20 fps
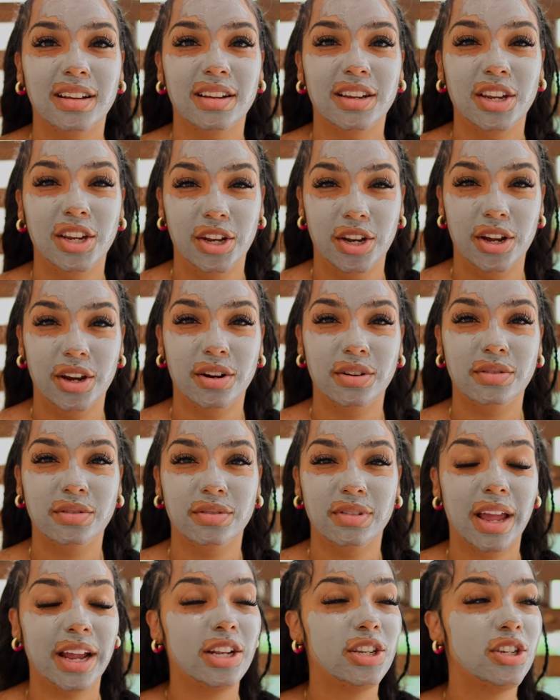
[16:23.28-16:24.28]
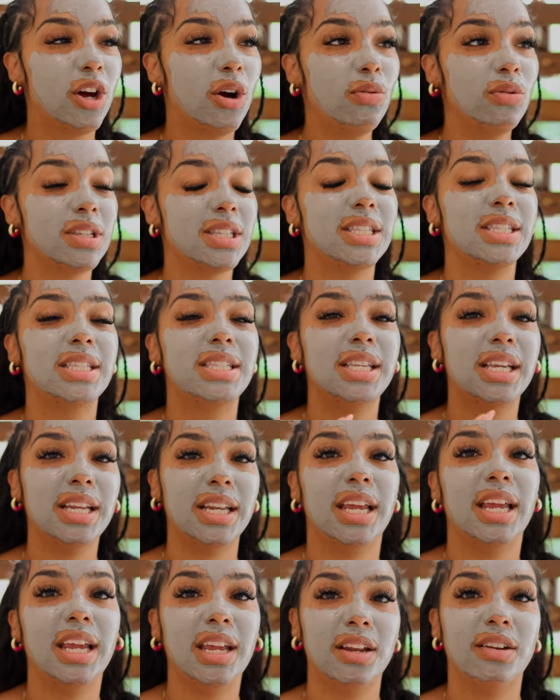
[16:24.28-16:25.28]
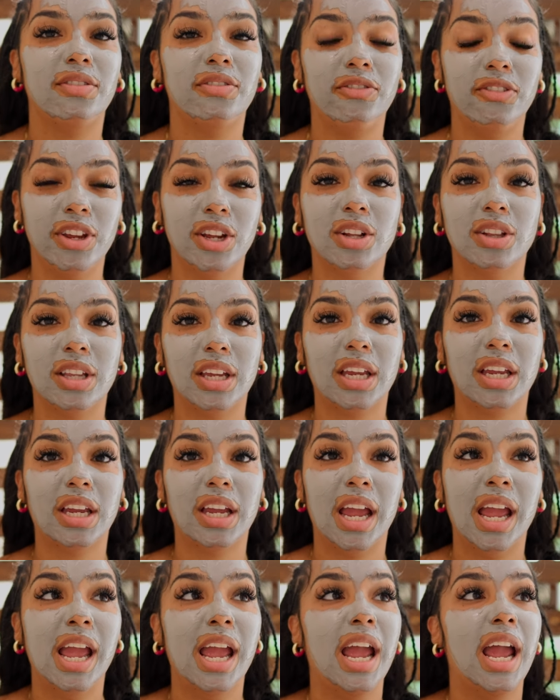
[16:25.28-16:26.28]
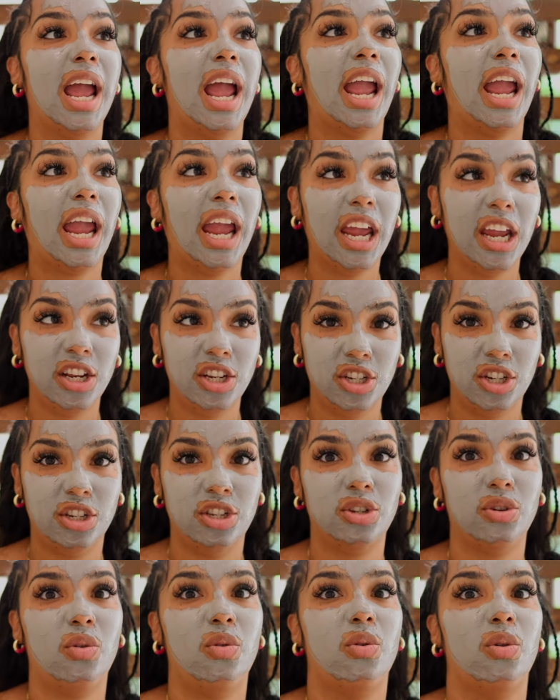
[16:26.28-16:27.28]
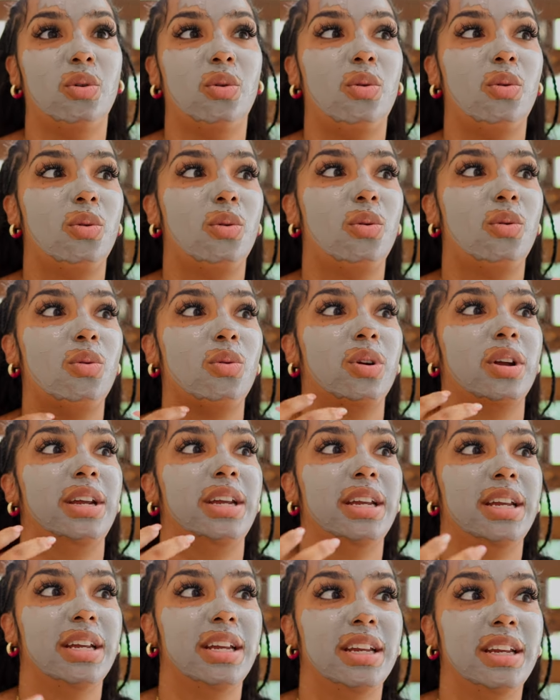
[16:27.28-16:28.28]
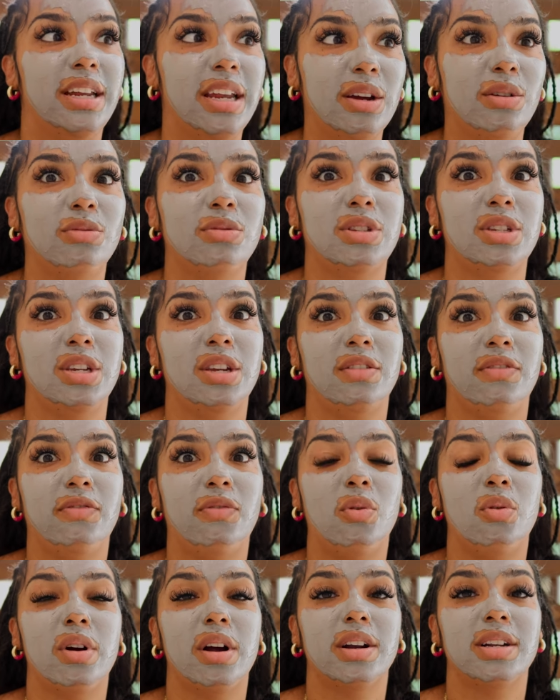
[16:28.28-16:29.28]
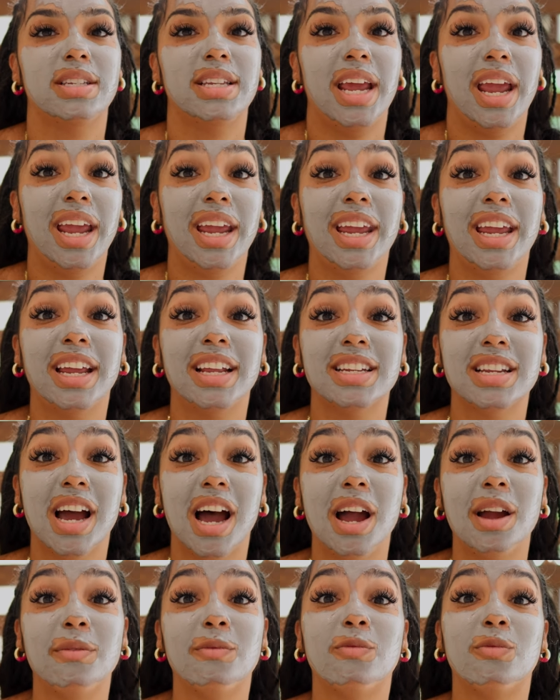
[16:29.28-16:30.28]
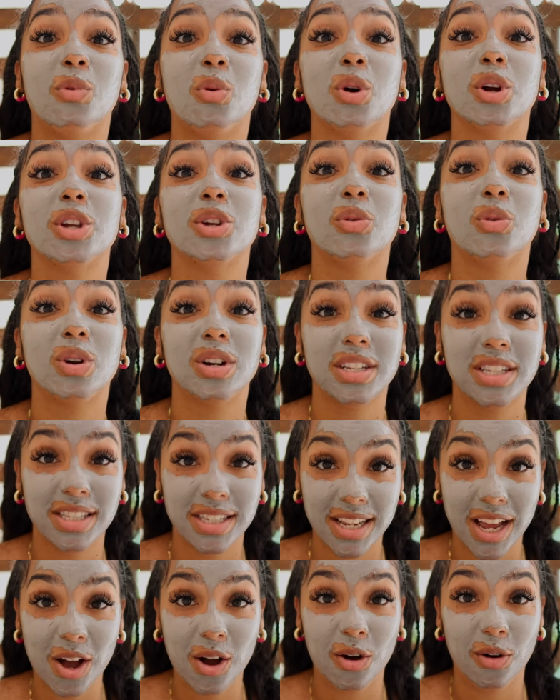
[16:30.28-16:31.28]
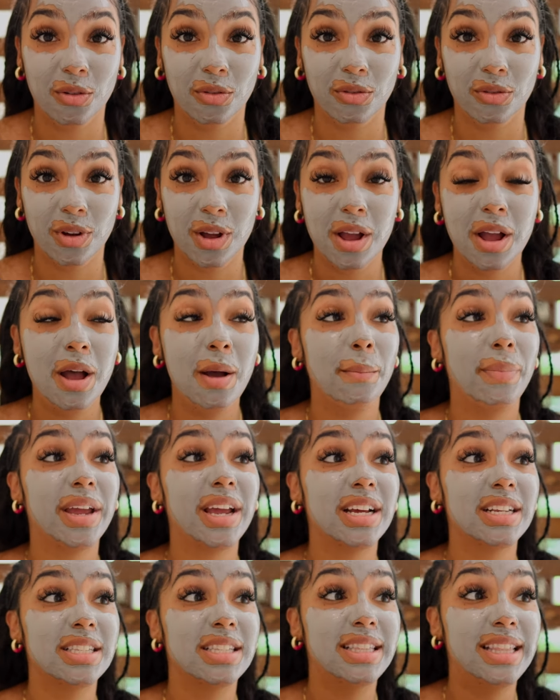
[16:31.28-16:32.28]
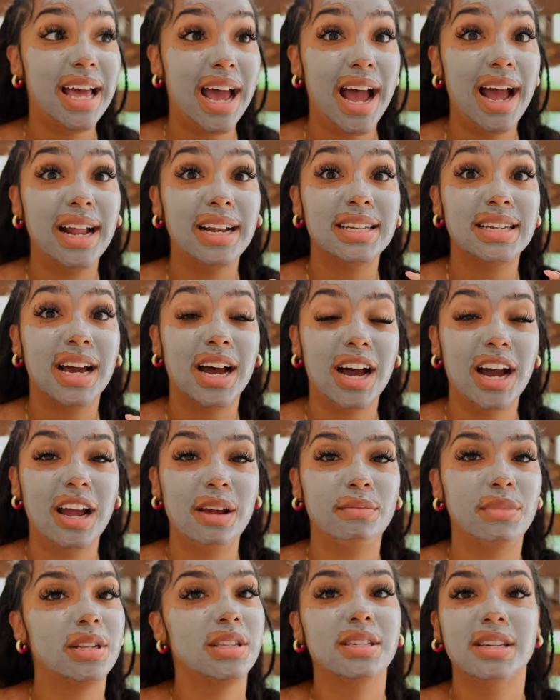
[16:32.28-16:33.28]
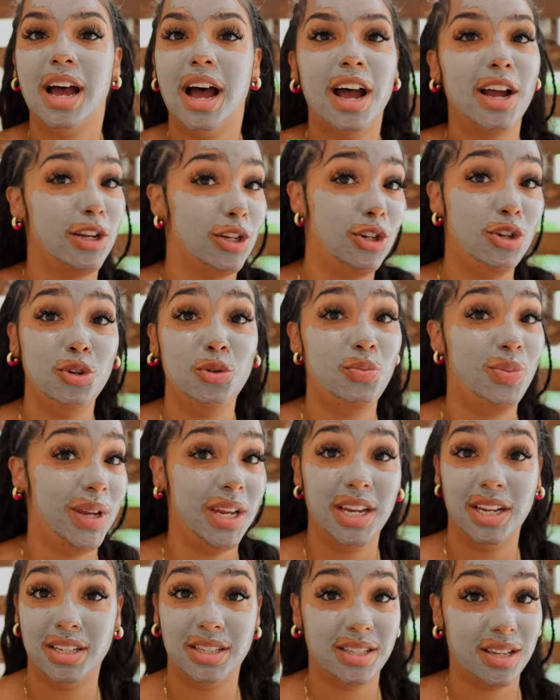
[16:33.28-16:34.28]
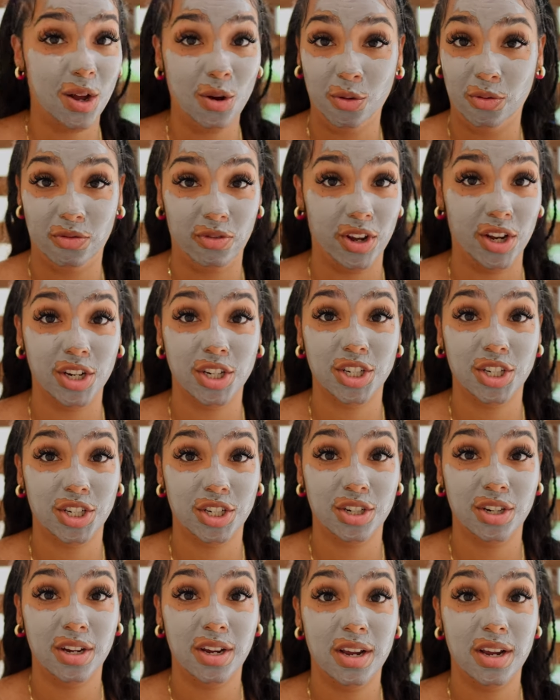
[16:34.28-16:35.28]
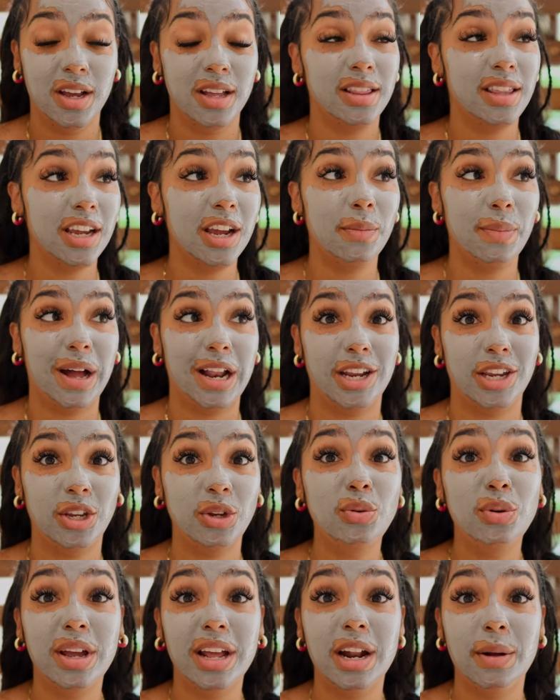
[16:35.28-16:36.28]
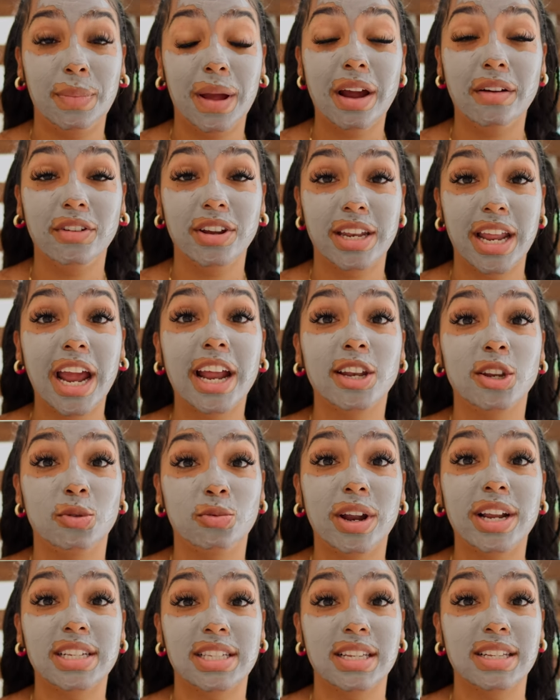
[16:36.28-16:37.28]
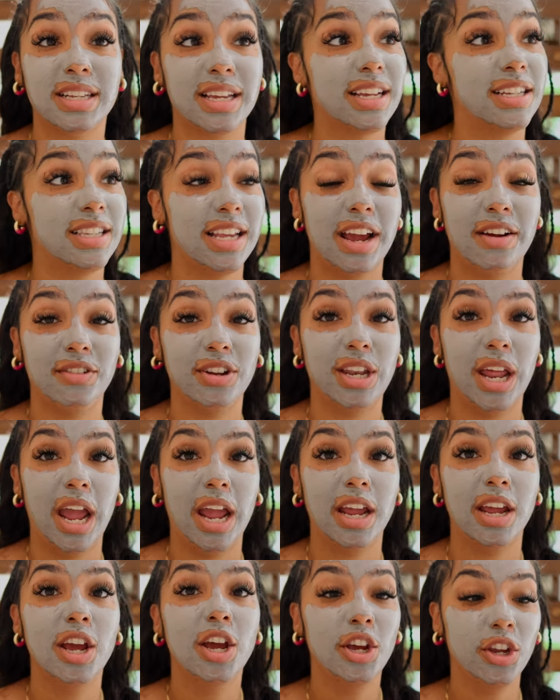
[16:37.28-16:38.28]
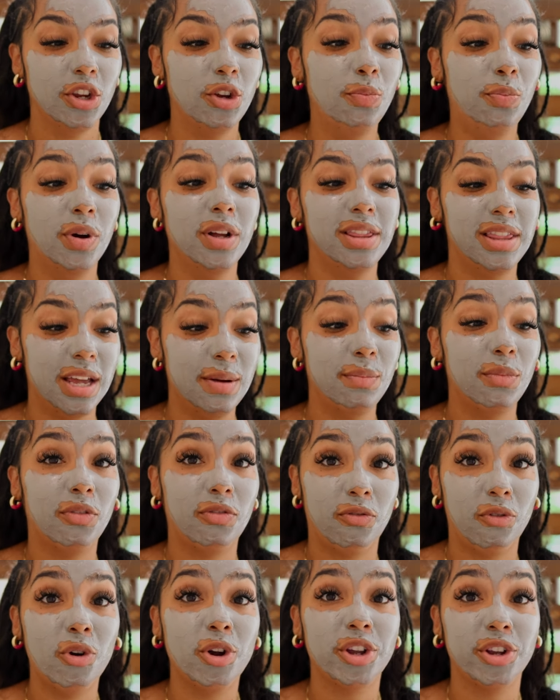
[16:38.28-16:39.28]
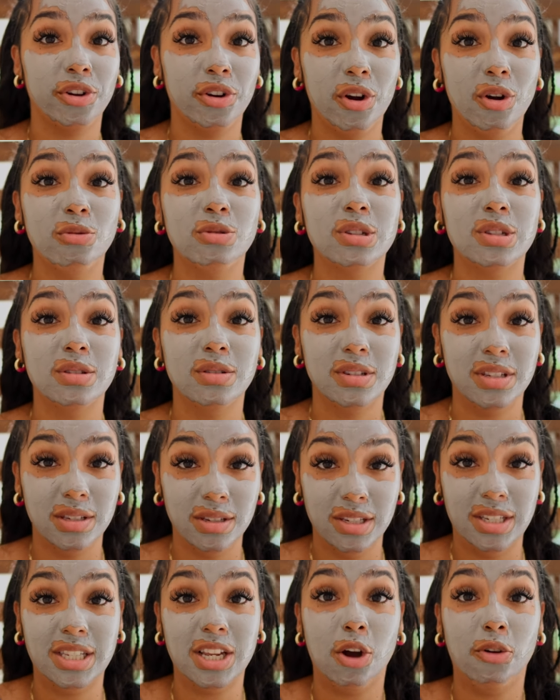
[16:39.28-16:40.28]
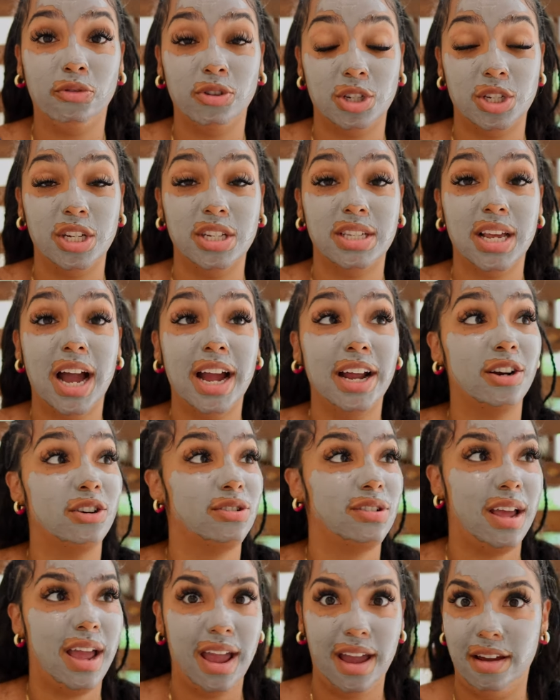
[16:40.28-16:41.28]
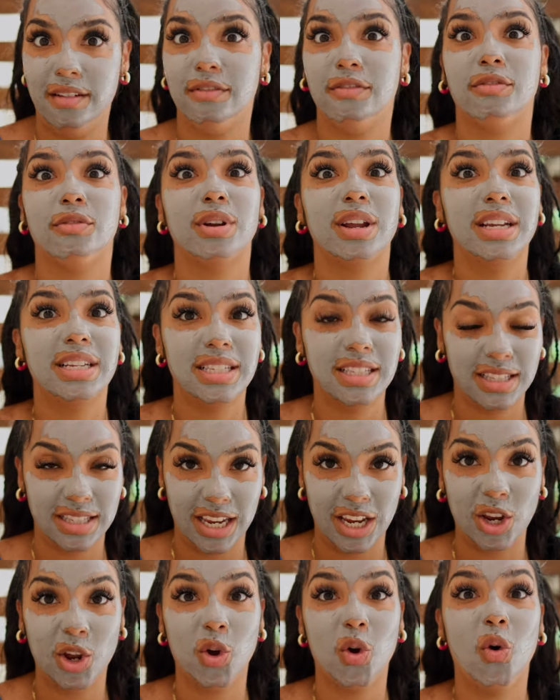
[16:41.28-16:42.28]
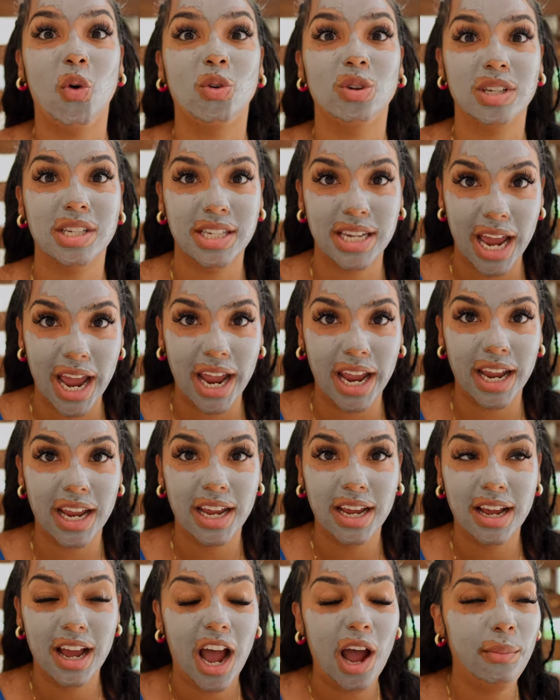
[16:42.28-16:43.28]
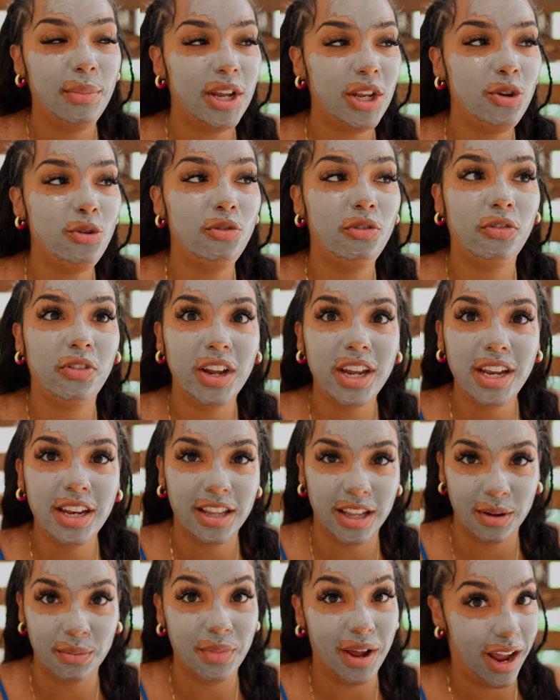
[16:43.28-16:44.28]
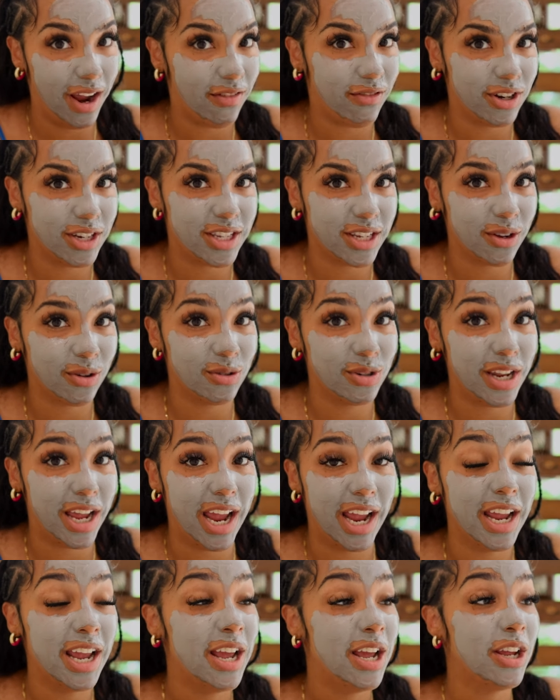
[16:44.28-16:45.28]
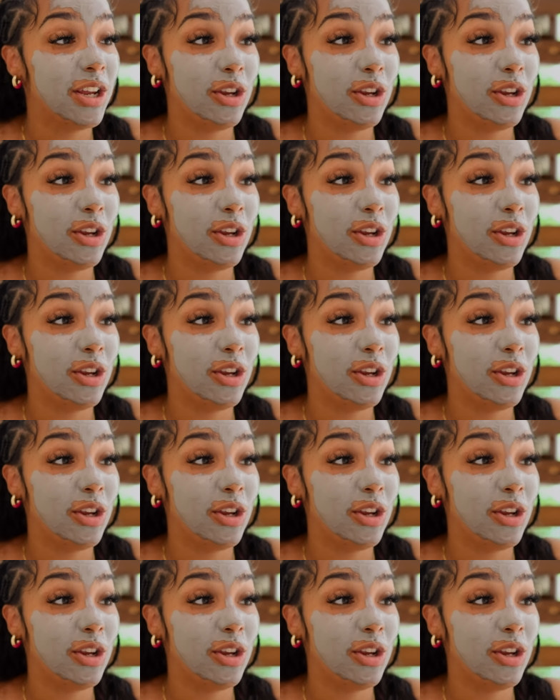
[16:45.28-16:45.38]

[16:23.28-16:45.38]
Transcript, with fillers: you know like don't sit in feeling anxious or or, or guilty for taking time for yourself because that time is not you being selfish think about it you get up every day and you raise these kids every day you put them before your own selfish desires every single day I mean, you feed them every single day.